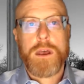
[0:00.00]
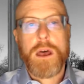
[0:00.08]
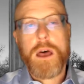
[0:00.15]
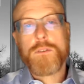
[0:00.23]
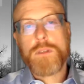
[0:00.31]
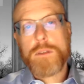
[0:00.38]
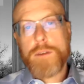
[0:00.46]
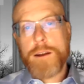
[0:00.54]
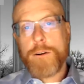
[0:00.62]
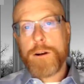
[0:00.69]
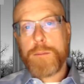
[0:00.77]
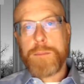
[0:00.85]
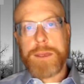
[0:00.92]
So the
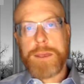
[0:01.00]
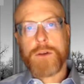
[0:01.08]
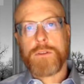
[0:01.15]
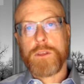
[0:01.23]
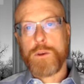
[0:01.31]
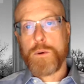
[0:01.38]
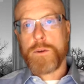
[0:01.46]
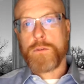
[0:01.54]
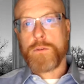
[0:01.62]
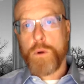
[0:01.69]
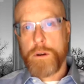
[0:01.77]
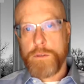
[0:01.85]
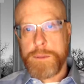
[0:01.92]
veteran appealed to the U.S.
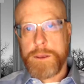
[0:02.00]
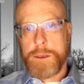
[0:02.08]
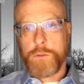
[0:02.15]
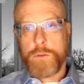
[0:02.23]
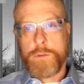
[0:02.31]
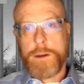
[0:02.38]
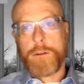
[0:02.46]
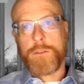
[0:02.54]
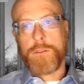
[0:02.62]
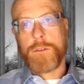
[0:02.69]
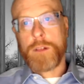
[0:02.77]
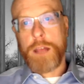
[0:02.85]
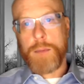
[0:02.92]
Court of Appeals for Veterans
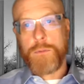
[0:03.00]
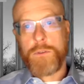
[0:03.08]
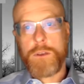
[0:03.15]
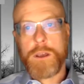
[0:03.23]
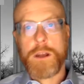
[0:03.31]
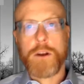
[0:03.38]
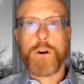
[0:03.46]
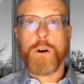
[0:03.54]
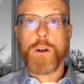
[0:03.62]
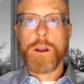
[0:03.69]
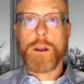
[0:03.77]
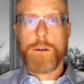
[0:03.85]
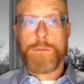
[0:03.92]
Claims, seeking an
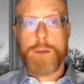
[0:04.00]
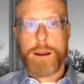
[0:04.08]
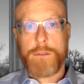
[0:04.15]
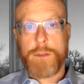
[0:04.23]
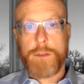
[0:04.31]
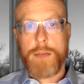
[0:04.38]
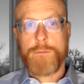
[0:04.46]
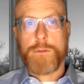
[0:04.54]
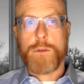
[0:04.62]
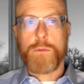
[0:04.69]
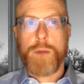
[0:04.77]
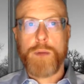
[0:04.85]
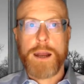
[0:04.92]
earlier effective date for the
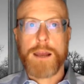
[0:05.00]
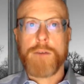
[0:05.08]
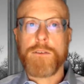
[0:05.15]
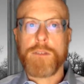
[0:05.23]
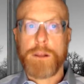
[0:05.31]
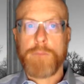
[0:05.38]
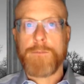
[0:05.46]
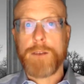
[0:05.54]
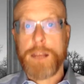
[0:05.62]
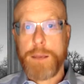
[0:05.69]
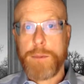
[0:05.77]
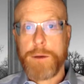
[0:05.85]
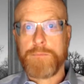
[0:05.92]
rating of his
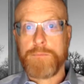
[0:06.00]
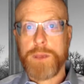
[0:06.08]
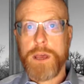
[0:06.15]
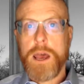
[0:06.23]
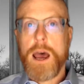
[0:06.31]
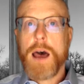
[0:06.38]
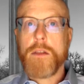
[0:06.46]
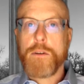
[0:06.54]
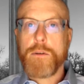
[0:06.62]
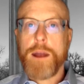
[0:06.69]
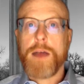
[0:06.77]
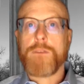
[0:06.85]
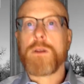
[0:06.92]
lymphedema on the
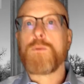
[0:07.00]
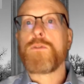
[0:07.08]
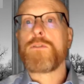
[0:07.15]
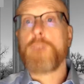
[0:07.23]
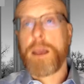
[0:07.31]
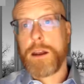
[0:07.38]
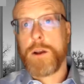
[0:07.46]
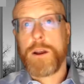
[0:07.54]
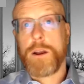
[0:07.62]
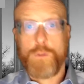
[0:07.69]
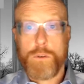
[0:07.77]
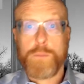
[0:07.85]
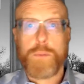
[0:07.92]
grounds that it was secondary
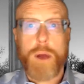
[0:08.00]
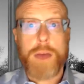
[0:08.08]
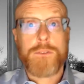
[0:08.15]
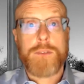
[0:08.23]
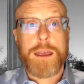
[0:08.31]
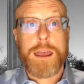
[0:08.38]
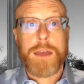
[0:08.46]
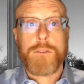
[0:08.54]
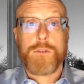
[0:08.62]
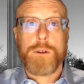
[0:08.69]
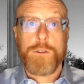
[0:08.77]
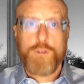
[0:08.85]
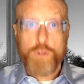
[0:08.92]
to his prostate cancer
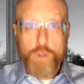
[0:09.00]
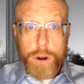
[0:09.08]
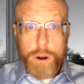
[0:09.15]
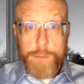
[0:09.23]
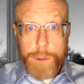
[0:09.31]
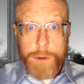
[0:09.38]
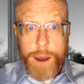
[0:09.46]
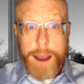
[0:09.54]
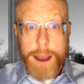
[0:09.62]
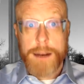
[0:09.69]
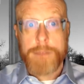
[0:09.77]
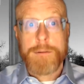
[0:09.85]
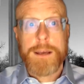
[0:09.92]
and should have been
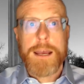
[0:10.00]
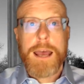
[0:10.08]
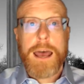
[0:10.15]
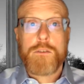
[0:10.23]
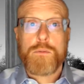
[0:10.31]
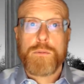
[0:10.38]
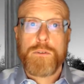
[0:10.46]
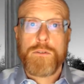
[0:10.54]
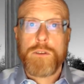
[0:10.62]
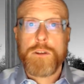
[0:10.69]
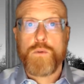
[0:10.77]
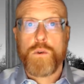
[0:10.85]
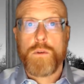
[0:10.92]
rated as a
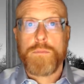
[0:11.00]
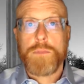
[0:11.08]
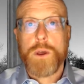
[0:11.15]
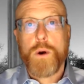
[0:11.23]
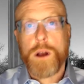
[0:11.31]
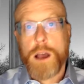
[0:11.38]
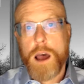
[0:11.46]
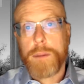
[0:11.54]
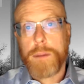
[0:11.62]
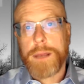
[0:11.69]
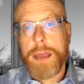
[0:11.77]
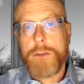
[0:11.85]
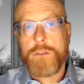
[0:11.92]
residual or a
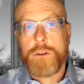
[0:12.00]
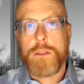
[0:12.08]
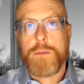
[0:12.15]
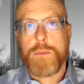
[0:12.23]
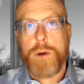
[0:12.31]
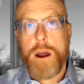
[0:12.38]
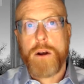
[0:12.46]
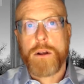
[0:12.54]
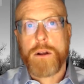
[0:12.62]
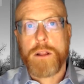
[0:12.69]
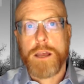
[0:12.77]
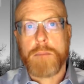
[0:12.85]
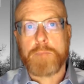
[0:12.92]
complication in the prior
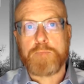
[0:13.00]
claim.